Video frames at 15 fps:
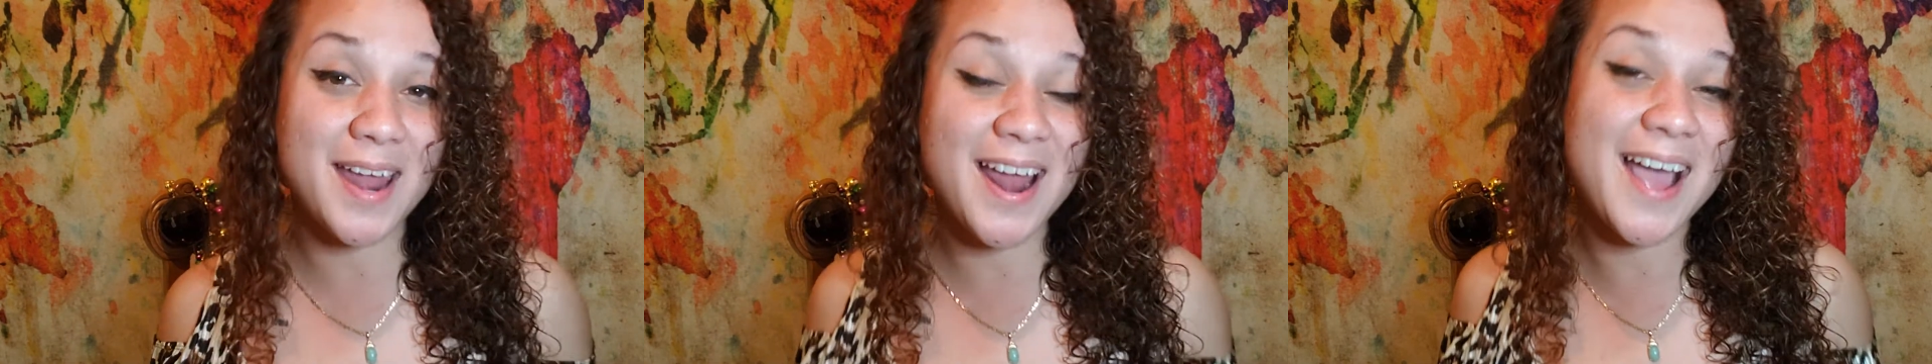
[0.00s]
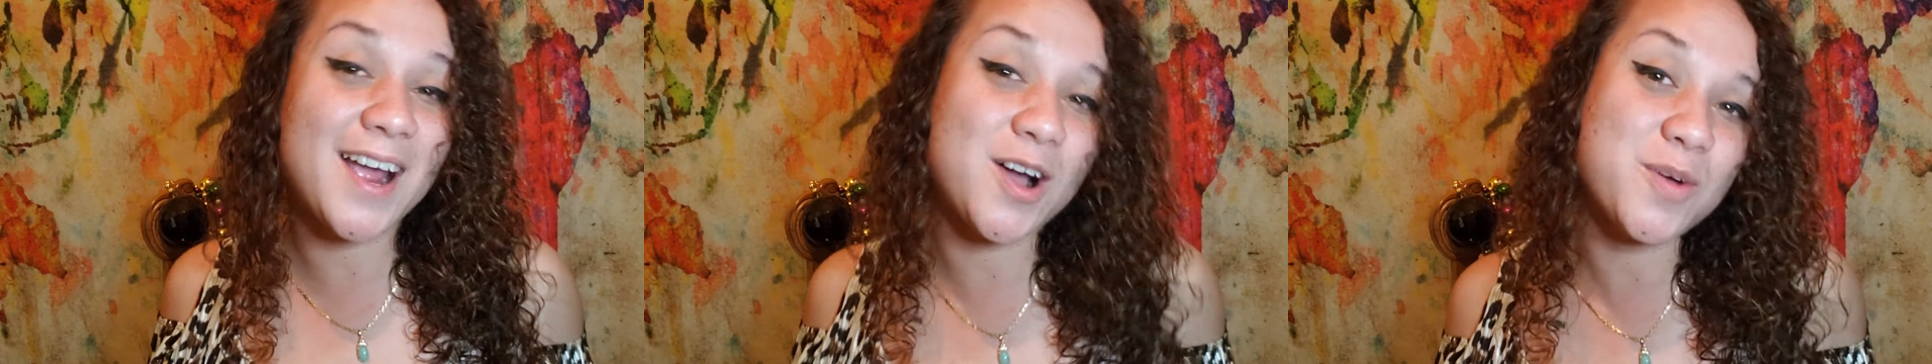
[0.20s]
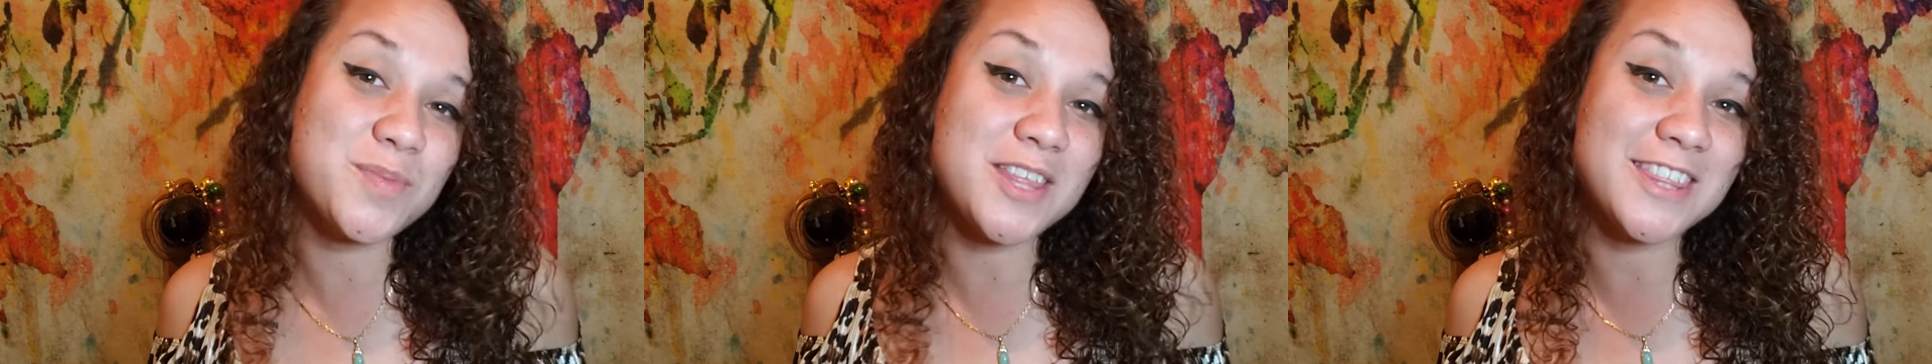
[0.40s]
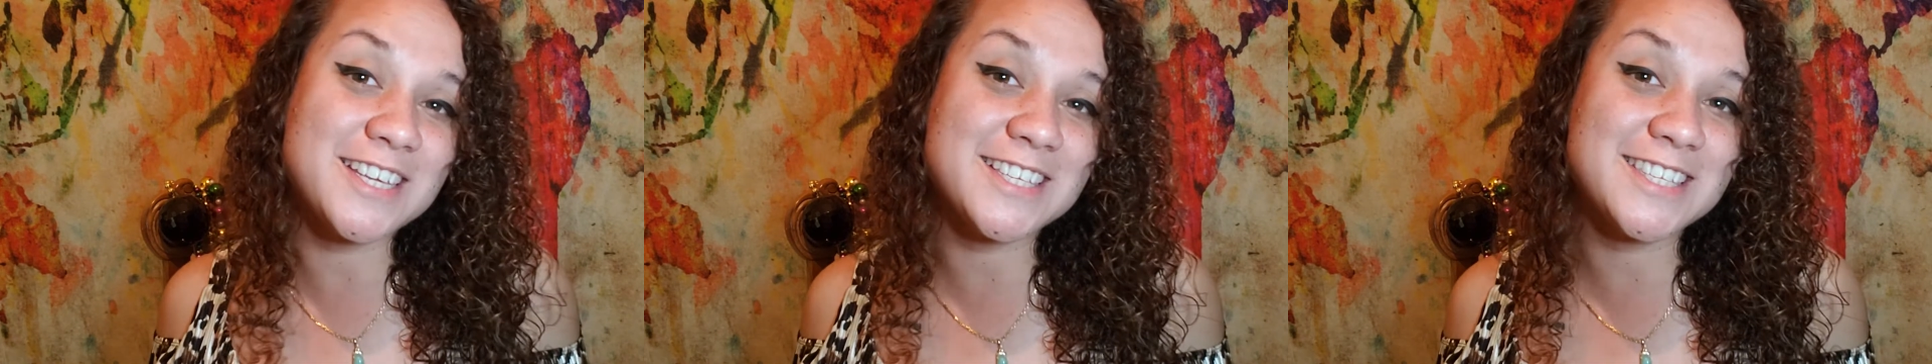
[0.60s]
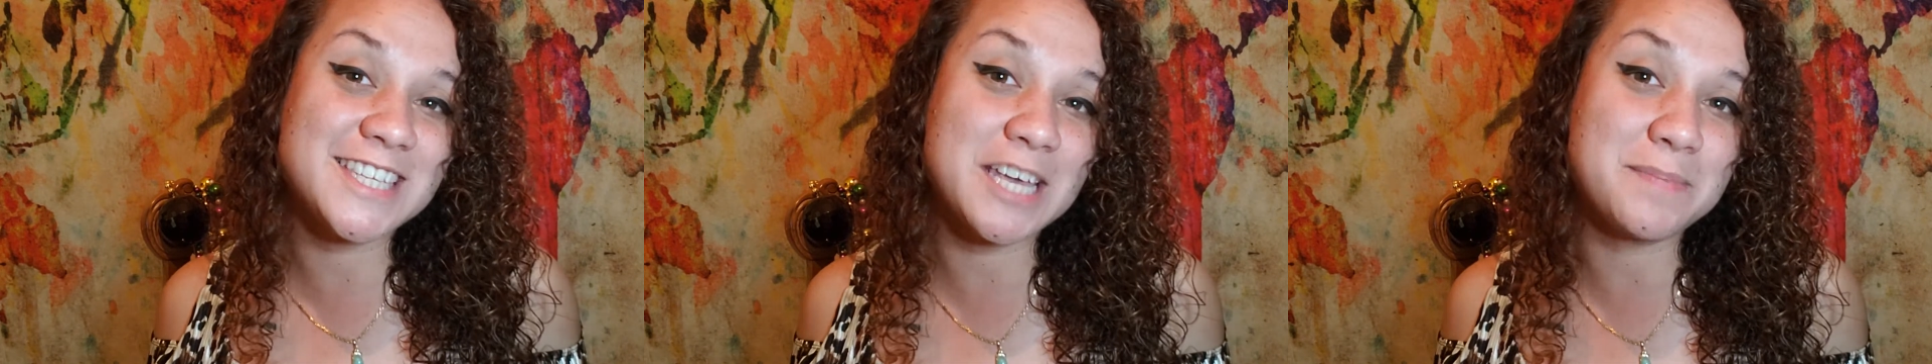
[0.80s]
but I hope
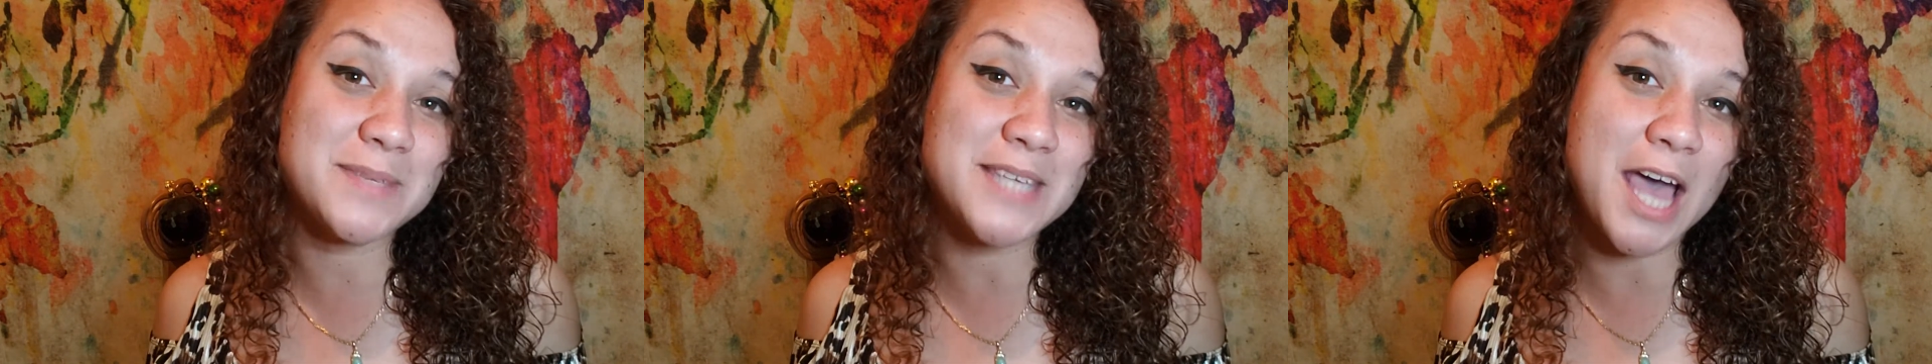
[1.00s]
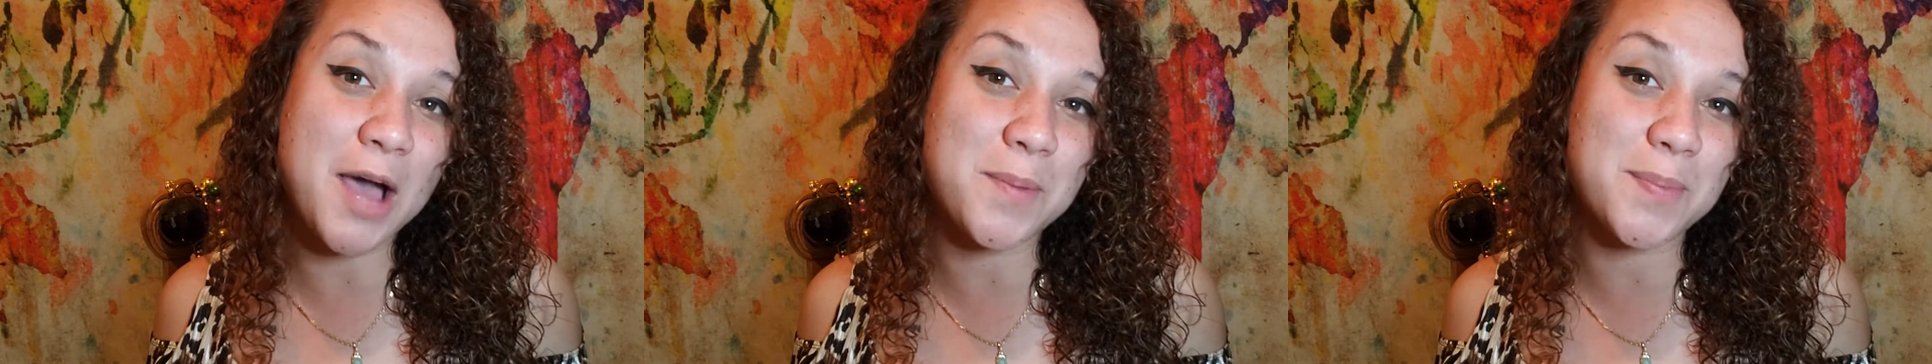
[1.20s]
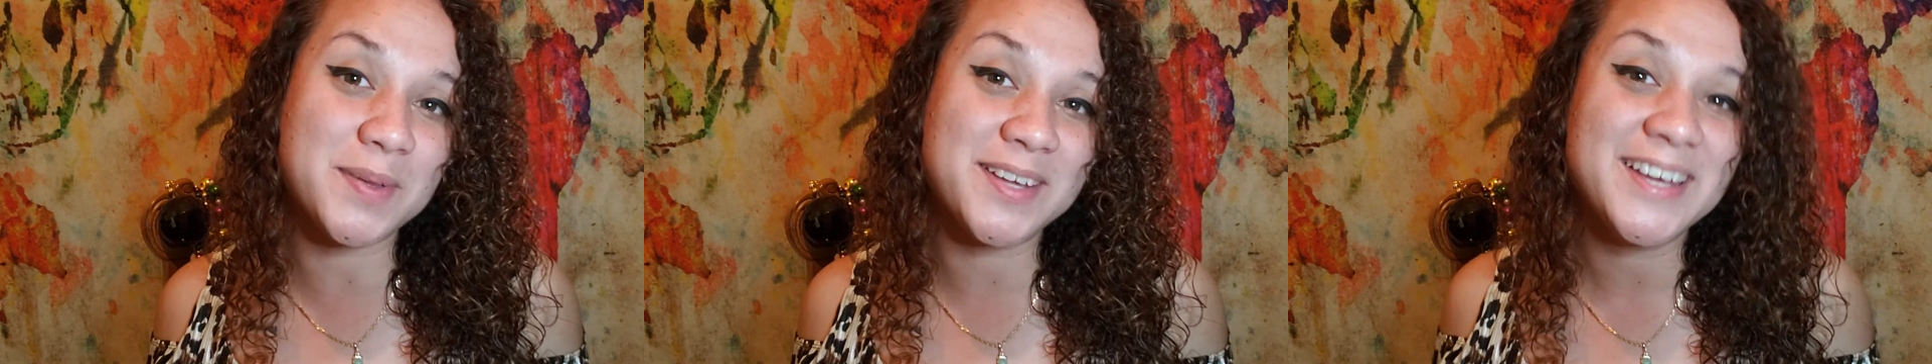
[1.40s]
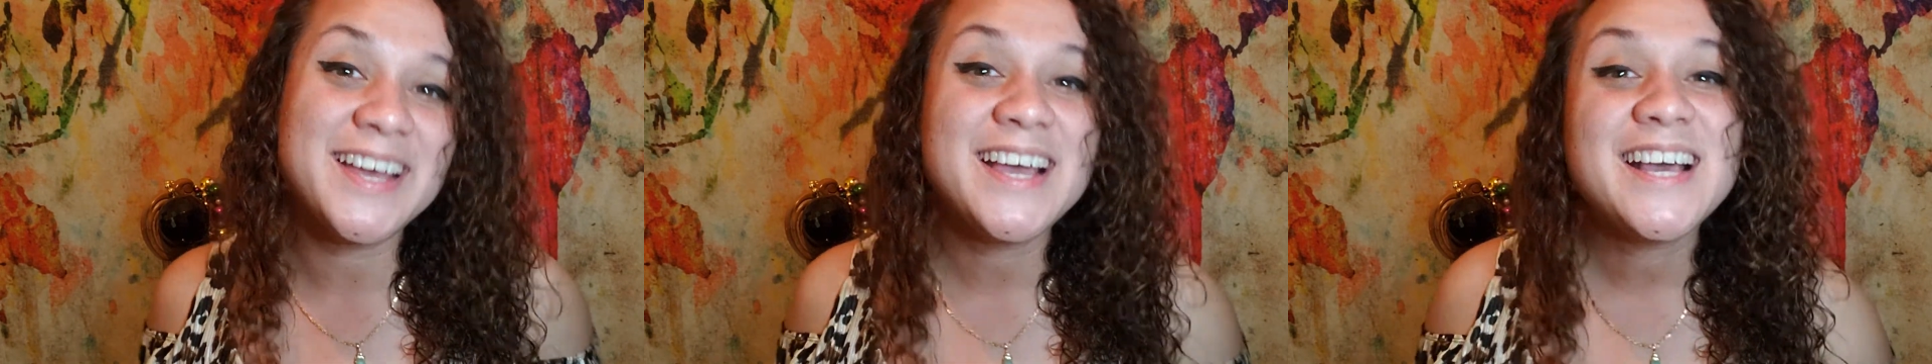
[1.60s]
that these tips help.